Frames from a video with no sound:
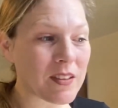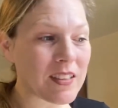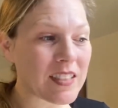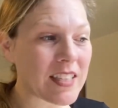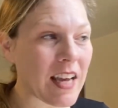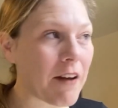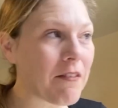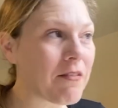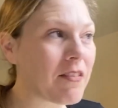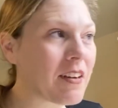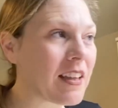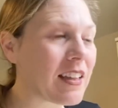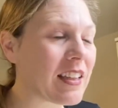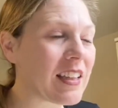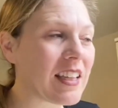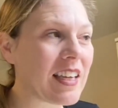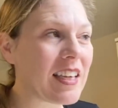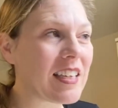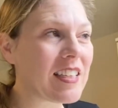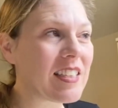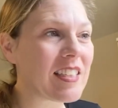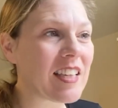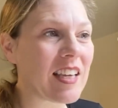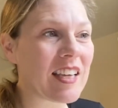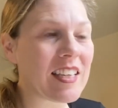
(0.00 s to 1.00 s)
definitely
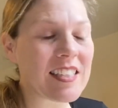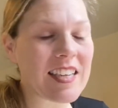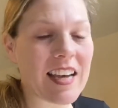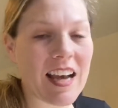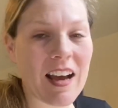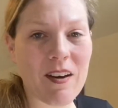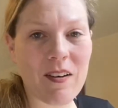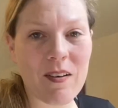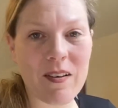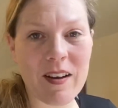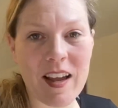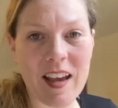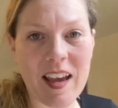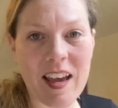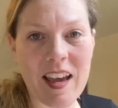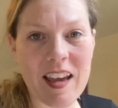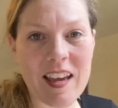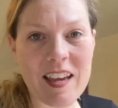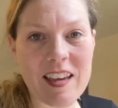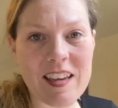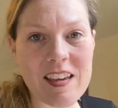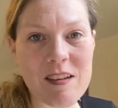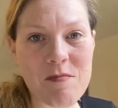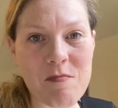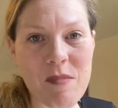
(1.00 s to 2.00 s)
send out a
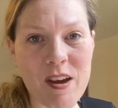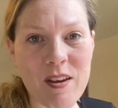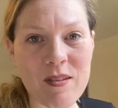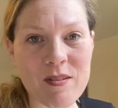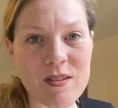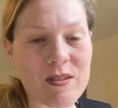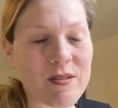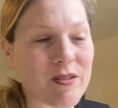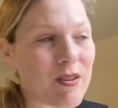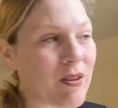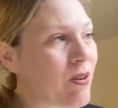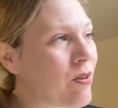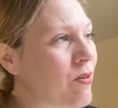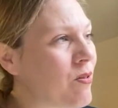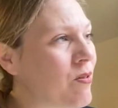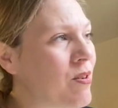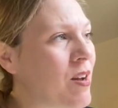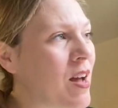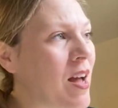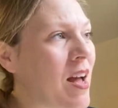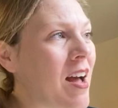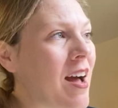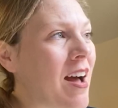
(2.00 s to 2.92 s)
email soon